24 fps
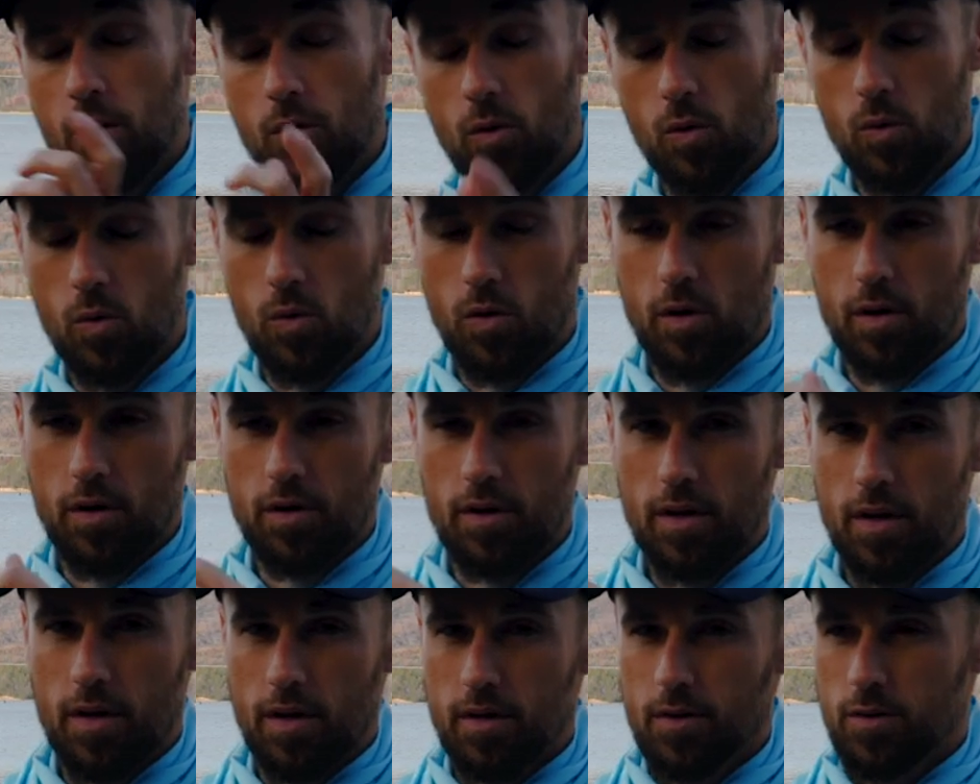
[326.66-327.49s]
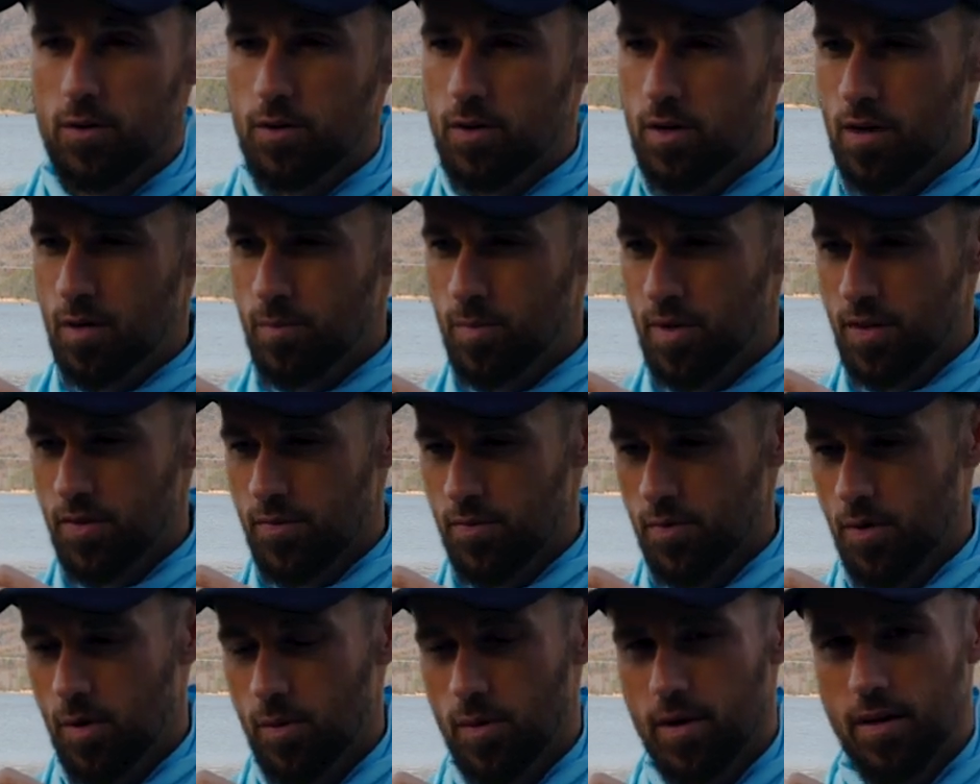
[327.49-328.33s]
Or you could be
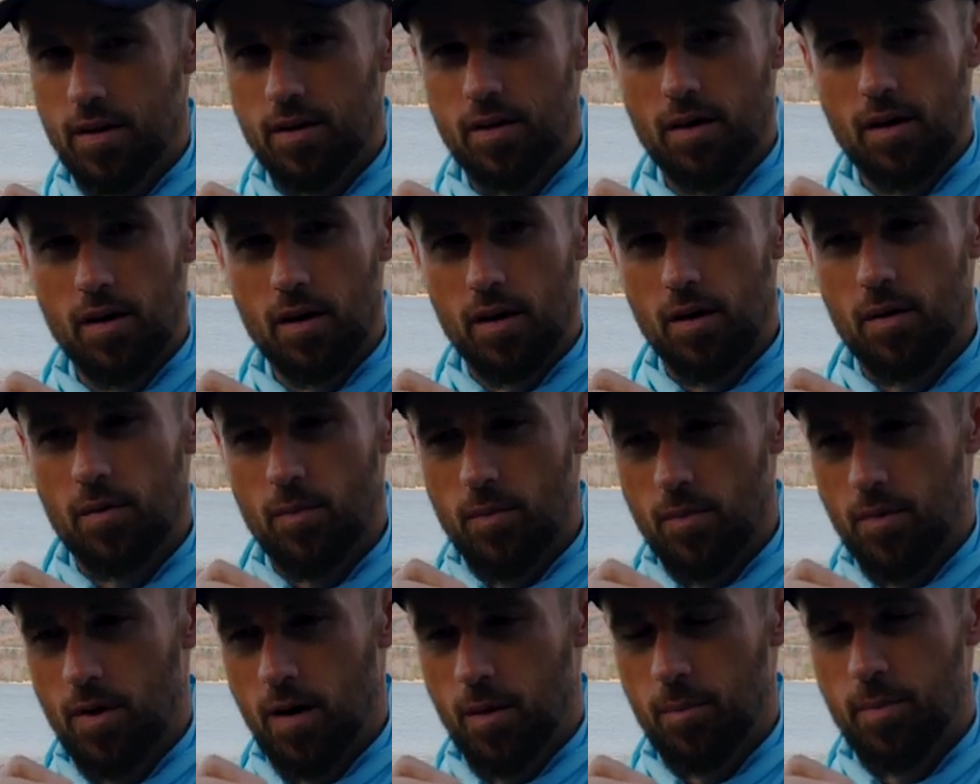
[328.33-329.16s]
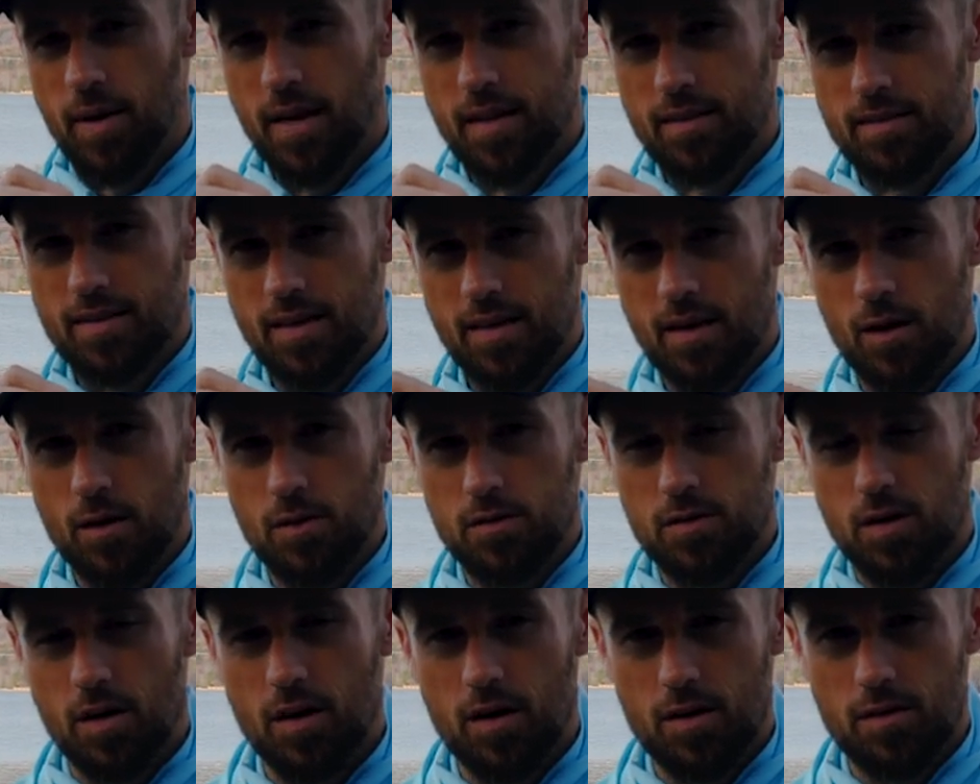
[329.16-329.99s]
throwing a bait that
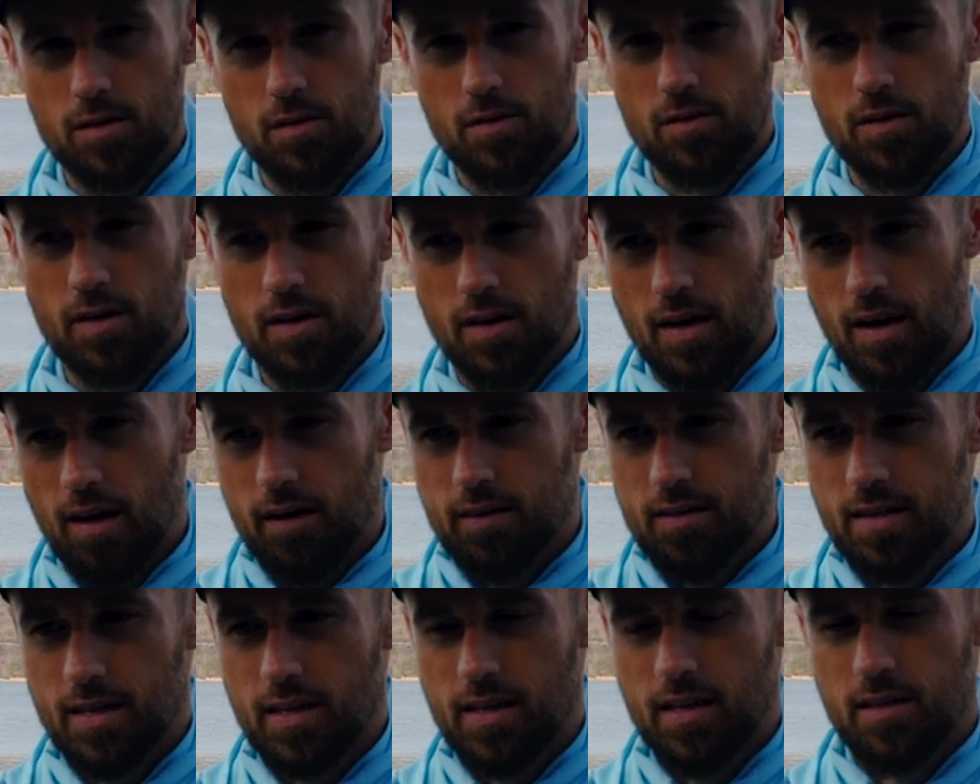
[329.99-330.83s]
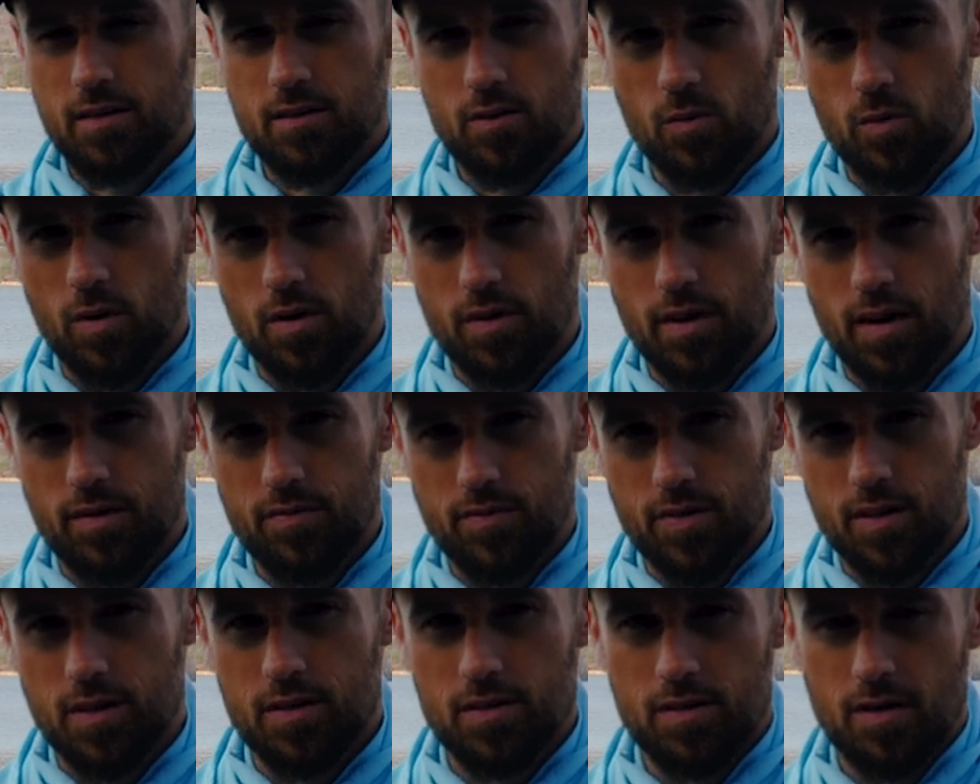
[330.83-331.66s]
goes under the dock to get to where that
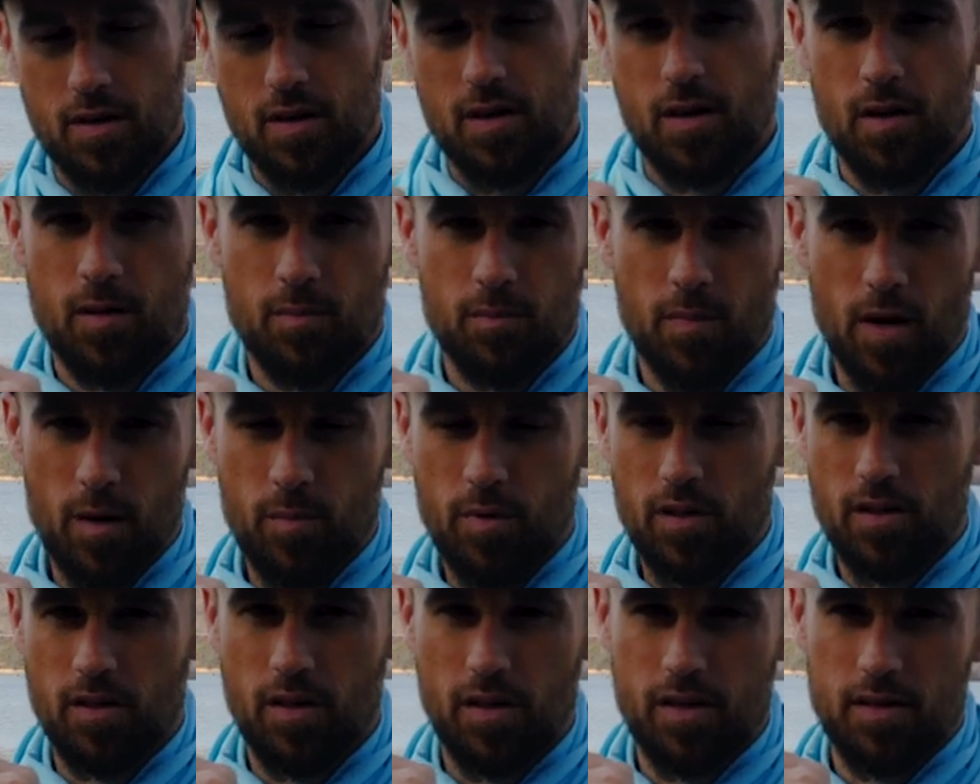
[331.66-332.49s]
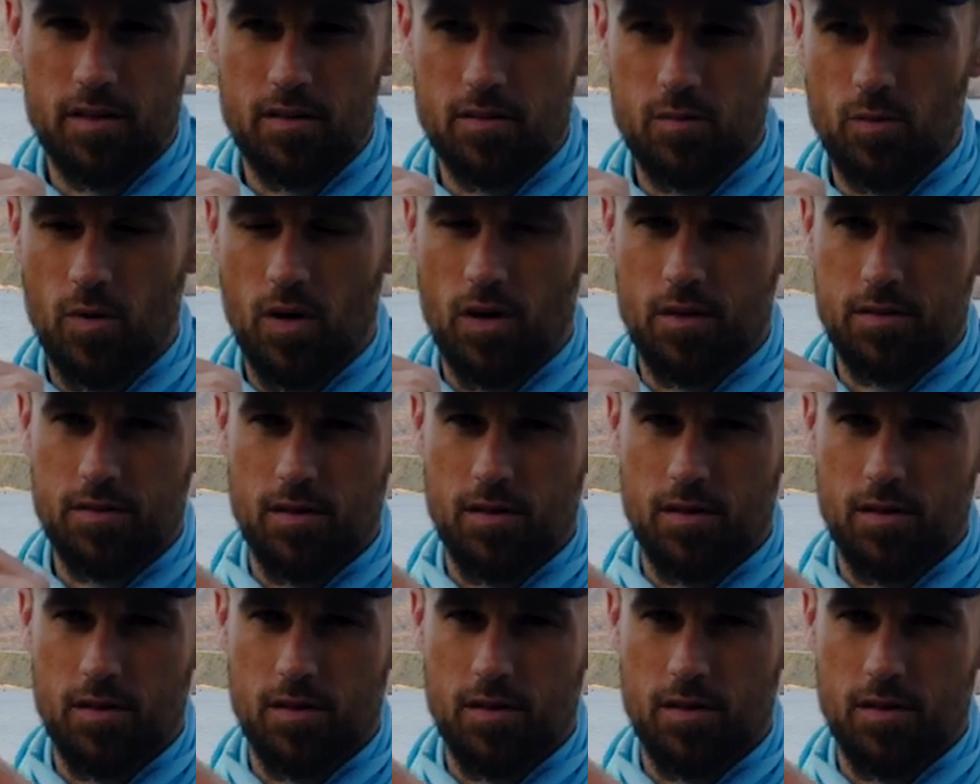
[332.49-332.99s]
fish may be laying as well.